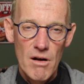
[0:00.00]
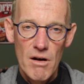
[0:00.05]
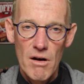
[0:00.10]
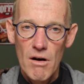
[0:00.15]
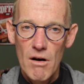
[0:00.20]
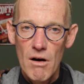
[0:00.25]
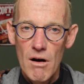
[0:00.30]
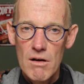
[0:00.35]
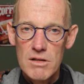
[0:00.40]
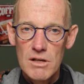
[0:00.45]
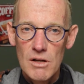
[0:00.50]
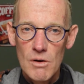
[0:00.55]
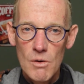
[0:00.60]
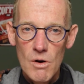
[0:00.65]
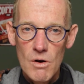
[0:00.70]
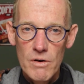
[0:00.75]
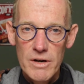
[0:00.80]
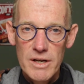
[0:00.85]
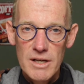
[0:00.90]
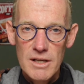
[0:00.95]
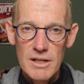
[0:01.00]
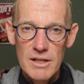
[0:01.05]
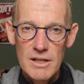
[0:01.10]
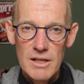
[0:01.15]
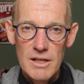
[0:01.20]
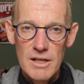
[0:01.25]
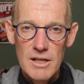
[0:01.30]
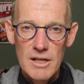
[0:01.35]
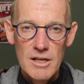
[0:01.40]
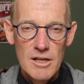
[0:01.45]
All the glory,
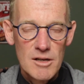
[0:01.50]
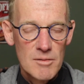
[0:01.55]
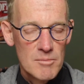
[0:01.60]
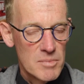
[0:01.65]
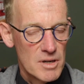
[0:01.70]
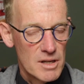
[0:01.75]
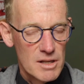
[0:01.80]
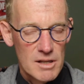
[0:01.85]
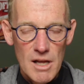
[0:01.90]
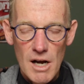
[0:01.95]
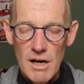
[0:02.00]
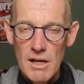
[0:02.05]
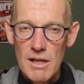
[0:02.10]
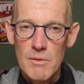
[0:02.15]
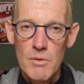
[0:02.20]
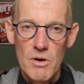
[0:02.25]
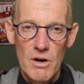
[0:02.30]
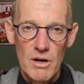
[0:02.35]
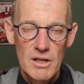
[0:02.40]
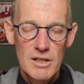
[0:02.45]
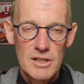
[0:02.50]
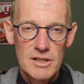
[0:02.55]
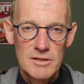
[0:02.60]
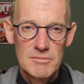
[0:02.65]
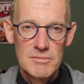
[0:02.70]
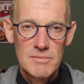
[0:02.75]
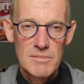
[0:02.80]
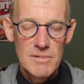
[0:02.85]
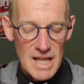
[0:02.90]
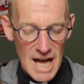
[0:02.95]
but none of the work.
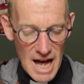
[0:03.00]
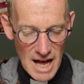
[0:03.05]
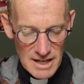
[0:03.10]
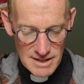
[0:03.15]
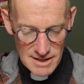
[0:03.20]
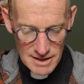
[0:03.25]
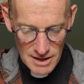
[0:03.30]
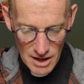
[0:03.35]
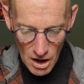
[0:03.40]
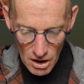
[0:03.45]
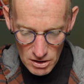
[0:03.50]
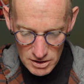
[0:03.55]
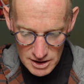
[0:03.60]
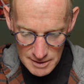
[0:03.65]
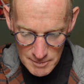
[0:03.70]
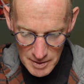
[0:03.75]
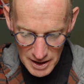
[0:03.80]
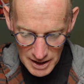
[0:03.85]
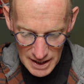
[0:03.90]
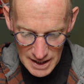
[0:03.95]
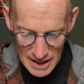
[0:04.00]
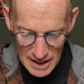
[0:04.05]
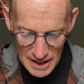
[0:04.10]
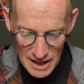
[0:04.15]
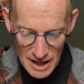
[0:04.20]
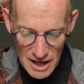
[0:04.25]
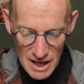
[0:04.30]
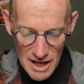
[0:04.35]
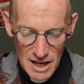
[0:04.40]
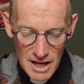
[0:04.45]
That's
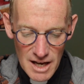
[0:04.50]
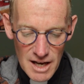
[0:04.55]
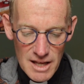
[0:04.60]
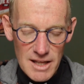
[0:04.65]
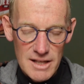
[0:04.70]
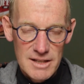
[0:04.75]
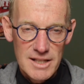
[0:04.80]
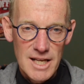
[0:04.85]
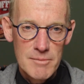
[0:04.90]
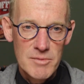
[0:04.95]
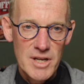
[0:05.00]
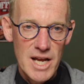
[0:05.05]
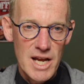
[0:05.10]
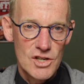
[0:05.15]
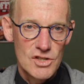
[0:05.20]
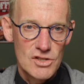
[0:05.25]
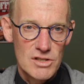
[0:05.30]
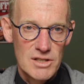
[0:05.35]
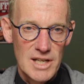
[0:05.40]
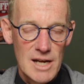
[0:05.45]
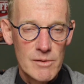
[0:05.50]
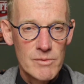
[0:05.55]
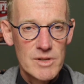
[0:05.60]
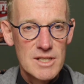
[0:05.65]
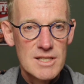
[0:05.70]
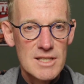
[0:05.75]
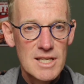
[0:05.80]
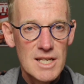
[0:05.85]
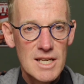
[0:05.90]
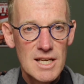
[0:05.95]
ultimately the temptation. And we
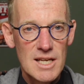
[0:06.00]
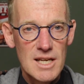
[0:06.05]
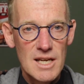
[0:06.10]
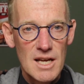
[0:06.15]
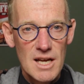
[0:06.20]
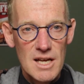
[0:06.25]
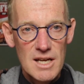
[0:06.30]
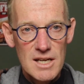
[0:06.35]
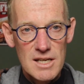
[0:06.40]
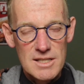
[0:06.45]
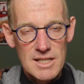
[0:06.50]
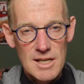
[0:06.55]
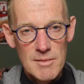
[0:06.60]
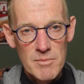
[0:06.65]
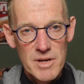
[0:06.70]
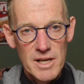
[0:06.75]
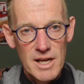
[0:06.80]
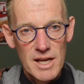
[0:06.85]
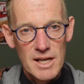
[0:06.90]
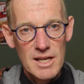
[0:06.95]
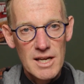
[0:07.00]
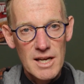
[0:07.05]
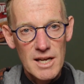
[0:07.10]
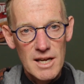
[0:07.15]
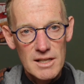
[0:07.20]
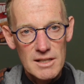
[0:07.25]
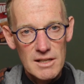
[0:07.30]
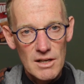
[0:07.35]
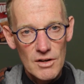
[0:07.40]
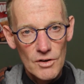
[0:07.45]
see something
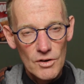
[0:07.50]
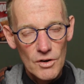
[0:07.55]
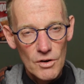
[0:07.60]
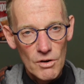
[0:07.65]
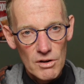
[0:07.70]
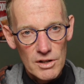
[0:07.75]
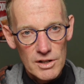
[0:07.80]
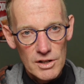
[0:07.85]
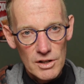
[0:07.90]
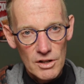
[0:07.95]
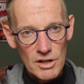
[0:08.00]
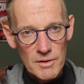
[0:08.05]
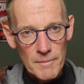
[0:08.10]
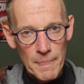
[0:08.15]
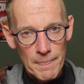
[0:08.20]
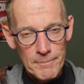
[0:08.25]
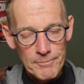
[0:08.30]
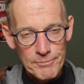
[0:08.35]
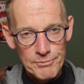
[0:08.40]
akin earlier,